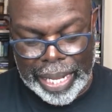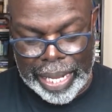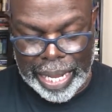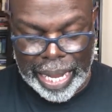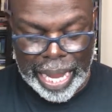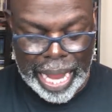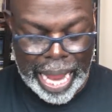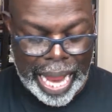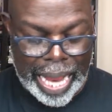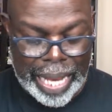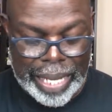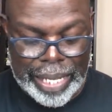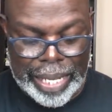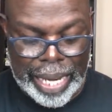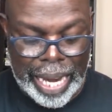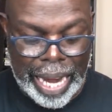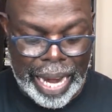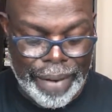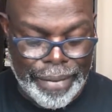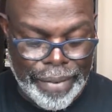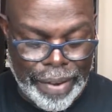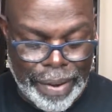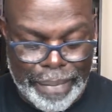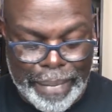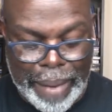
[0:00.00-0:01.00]
has
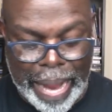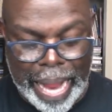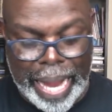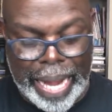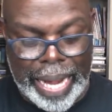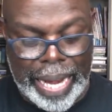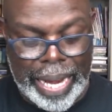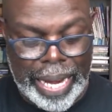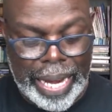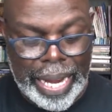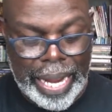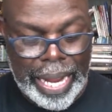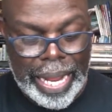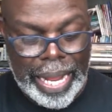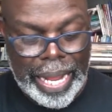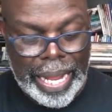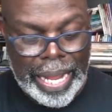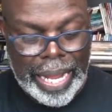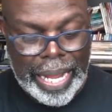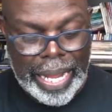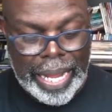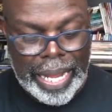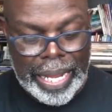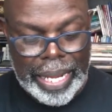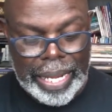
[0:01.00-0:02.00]
everybody.
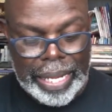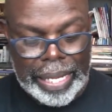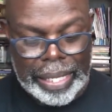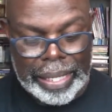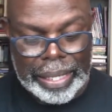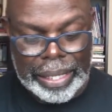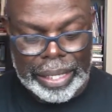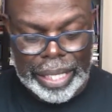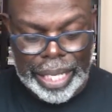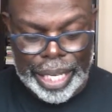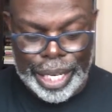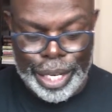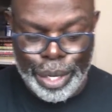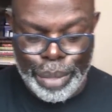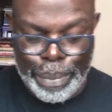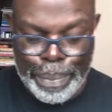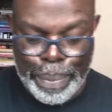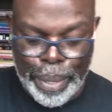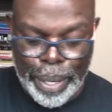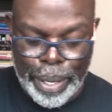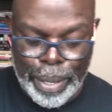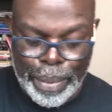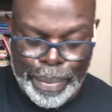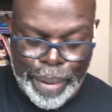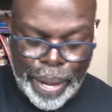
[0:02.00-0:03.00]
See, you
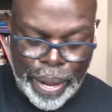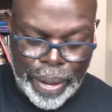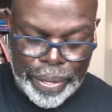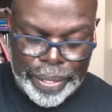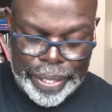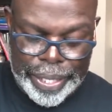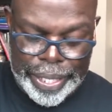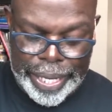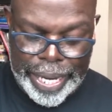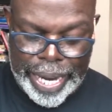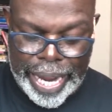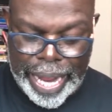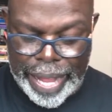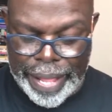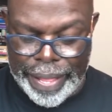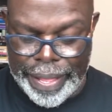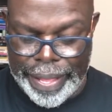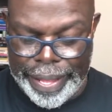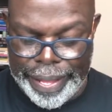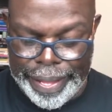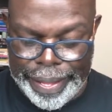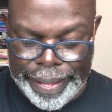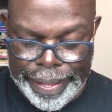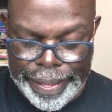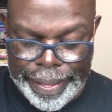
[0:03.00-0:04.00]
put them all
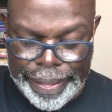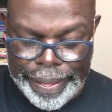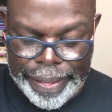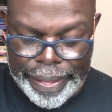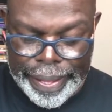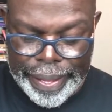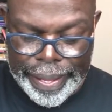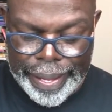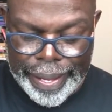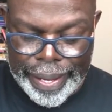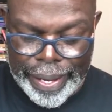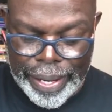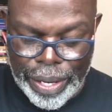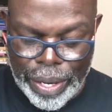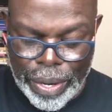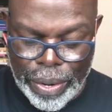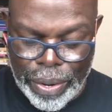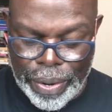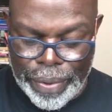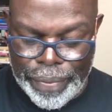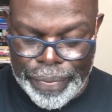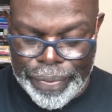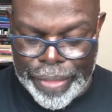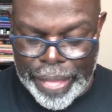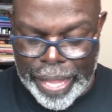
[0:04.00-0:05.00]
together.
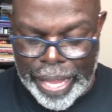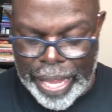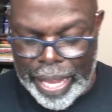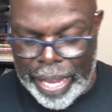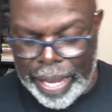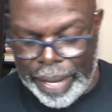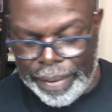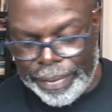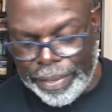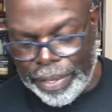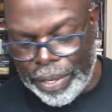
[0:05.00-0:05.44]
No thieves,